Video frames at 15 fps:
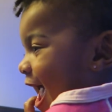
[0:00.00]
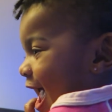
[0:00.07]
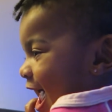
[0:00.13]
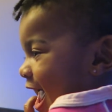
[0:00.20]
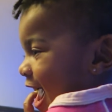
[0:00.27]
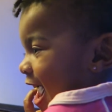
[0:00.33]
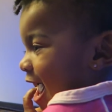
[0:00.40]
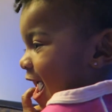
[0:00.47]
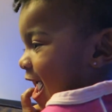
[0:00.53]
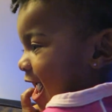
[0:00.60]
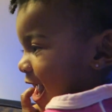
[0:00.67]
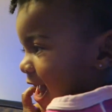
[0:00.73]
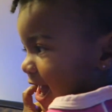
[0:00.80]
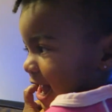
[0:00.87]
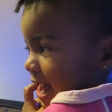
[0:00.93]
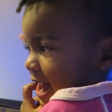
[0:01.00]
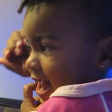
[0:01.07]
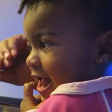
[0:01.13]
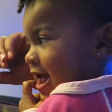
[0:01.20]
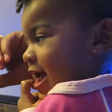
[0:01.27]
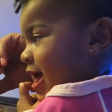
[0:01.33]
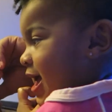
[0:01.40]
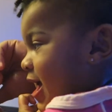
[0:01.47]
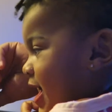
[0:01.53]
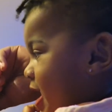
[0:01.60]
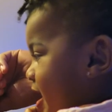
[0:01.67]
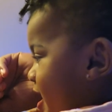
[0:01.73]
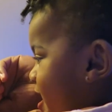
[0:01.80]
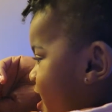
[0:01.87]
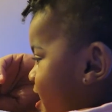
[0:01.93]
Trying to make my nose bleed, girl?
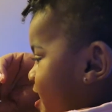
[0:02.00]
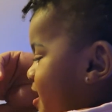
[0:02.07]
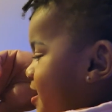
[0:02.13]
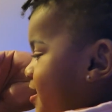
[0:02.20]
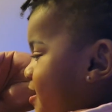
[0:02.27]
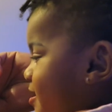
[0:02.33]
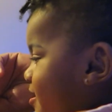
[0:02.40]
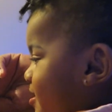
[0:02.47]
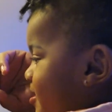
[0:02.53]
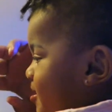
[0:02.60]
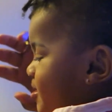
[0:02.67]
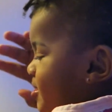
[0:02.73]
Ah.